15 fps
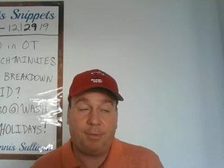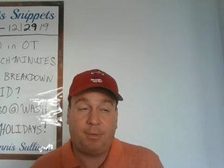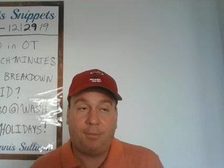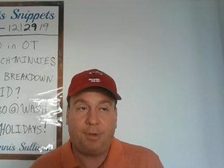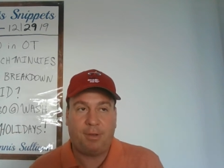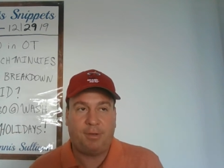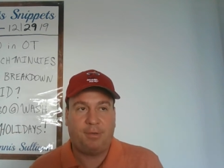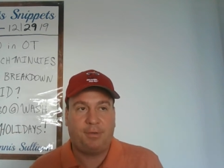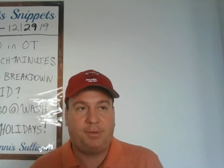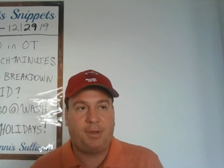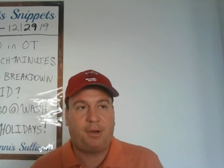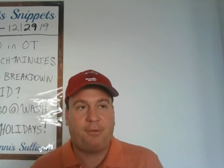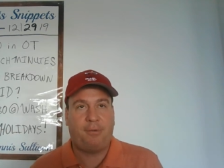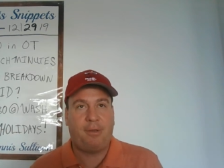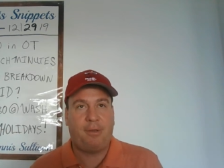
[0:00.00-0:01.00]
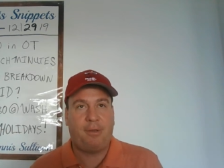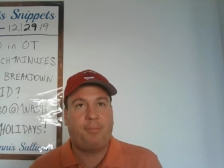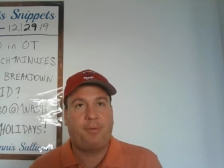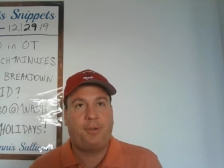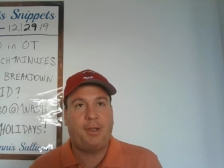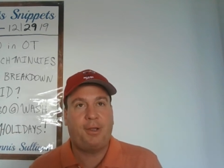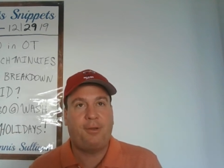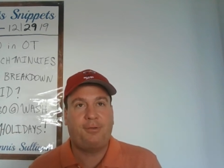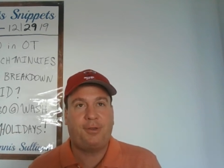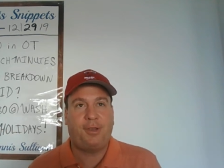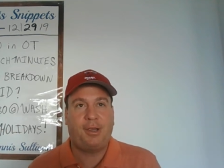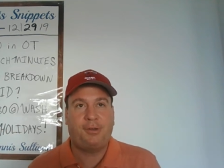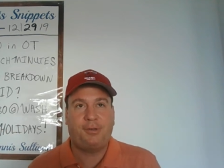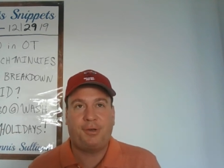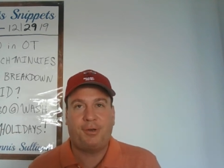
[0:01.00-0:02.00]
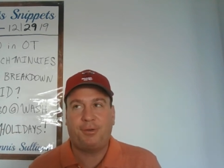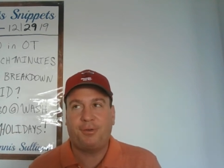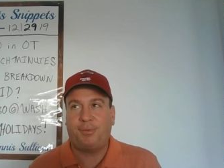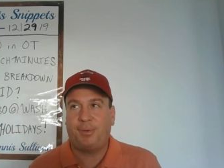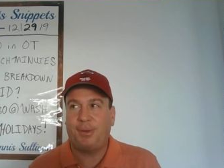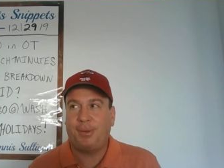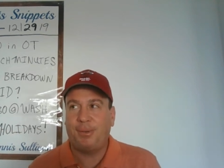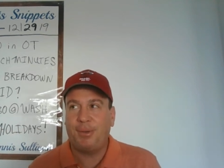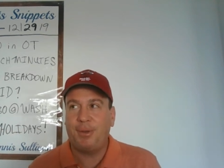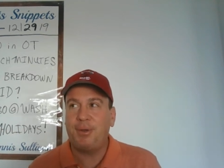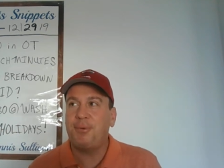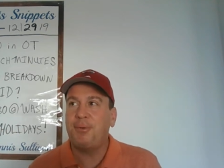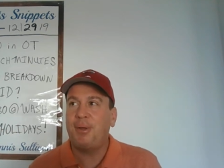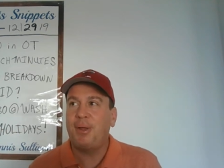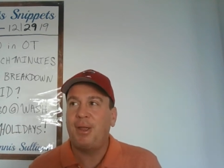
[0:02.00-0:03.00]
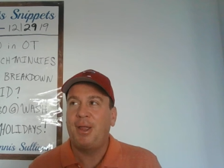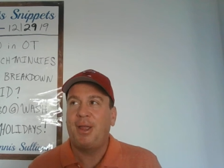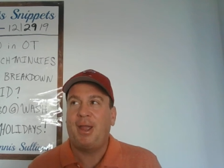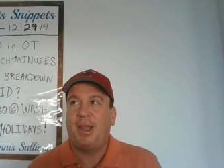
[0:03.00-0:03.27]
They went into the second round of the playoffs last year, as we all know,